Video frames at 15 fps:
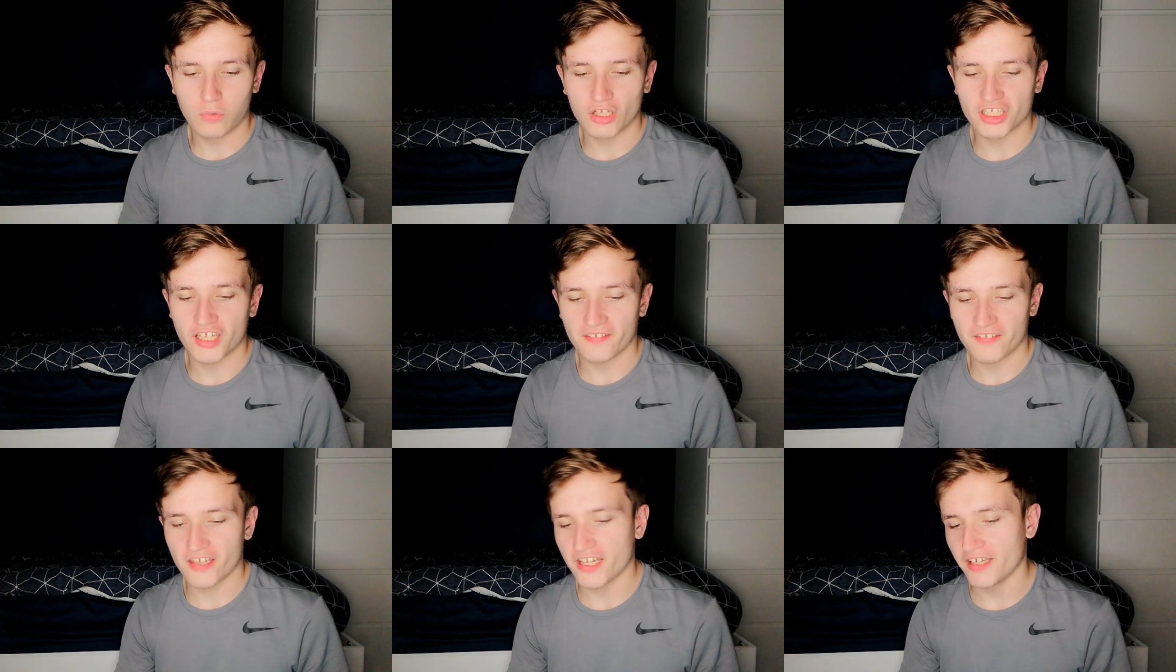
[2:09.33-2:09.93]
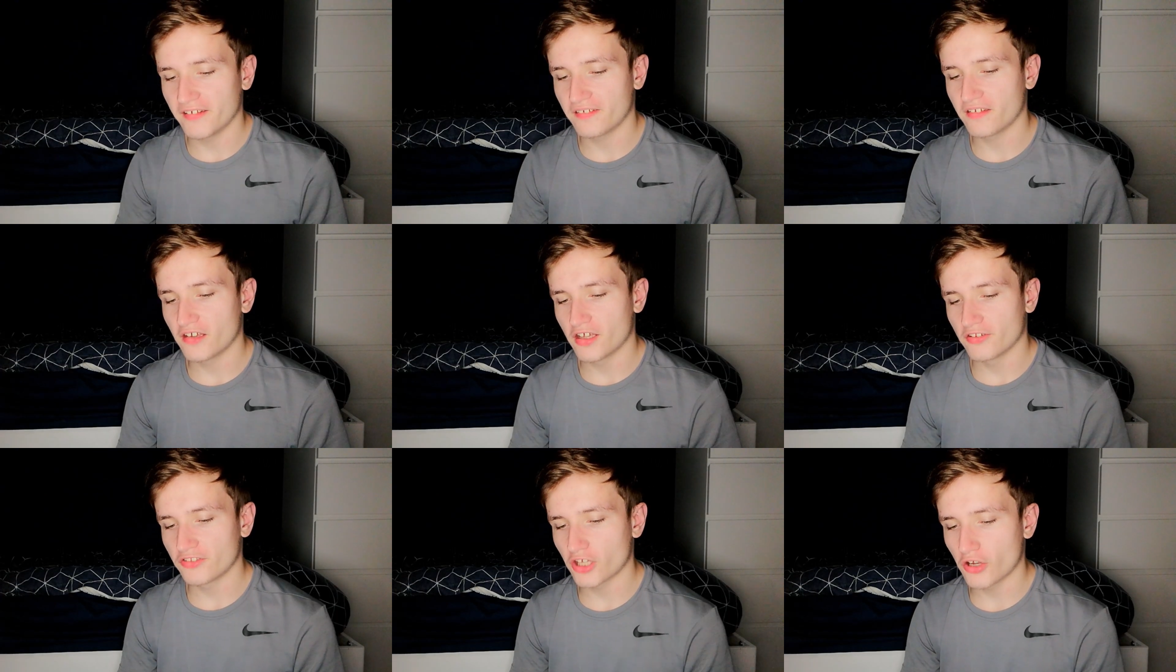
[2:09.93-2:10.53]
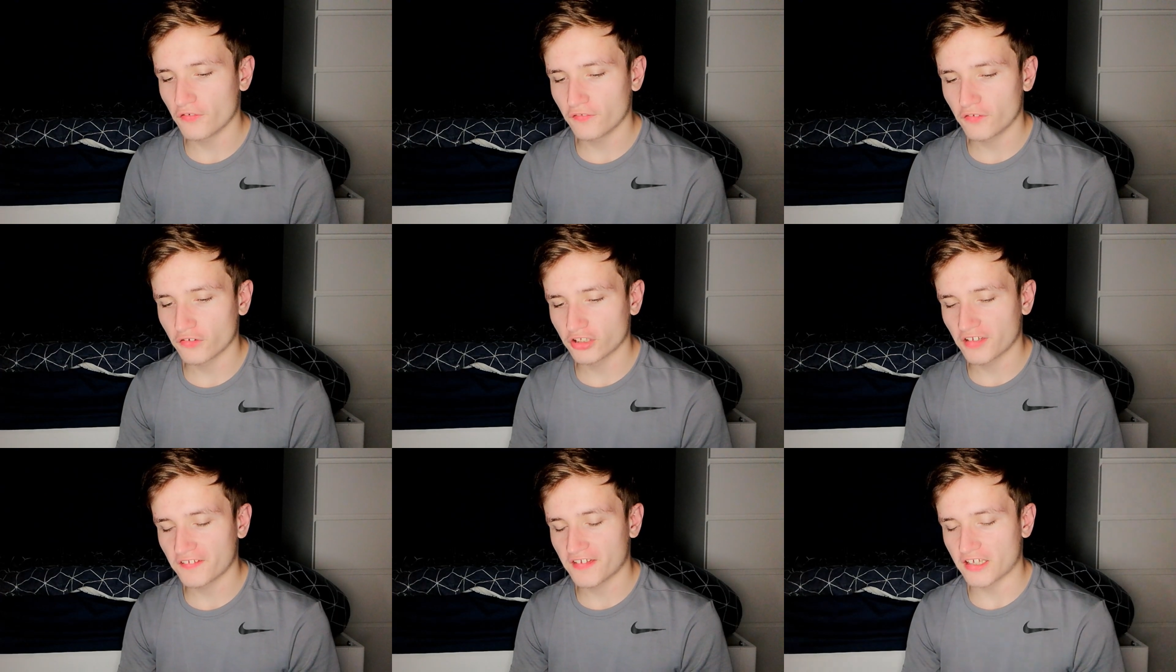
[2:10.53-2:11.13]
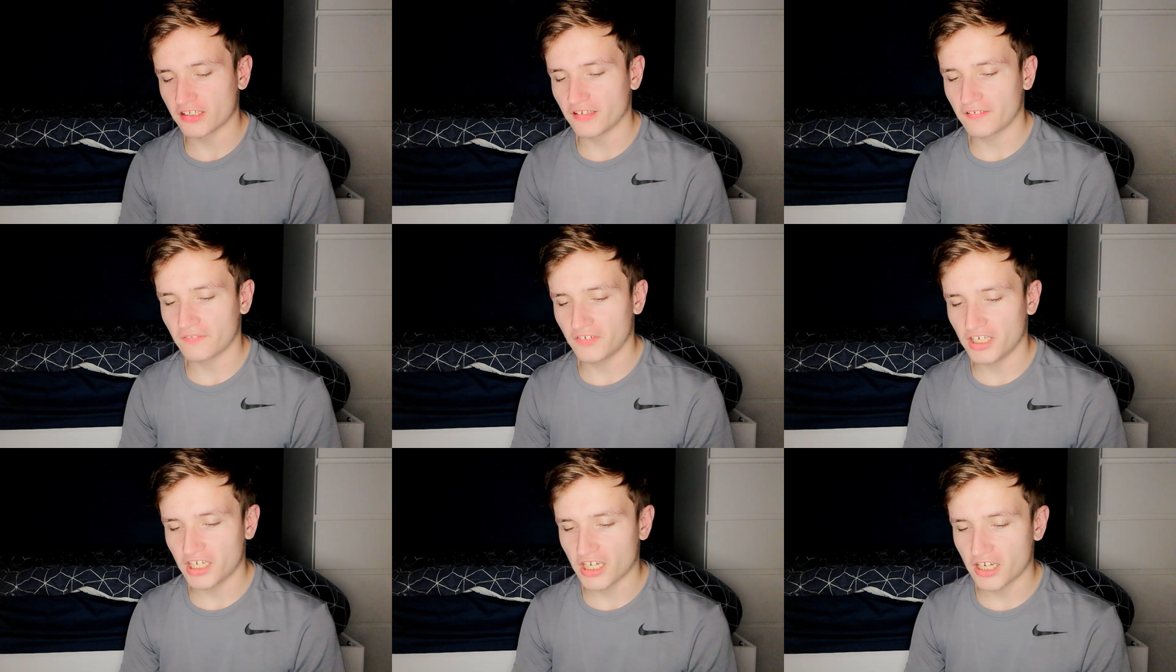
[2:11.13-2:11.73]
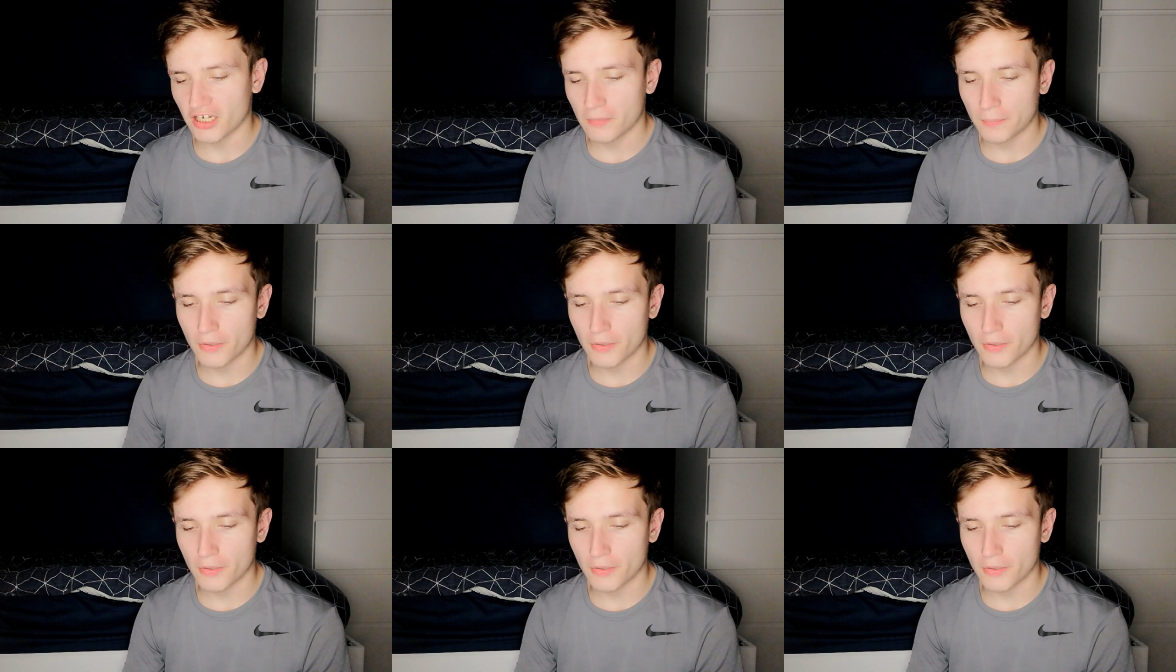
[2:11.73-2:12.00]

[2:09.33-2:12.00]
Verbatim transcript: one that says, "Don't understand this video,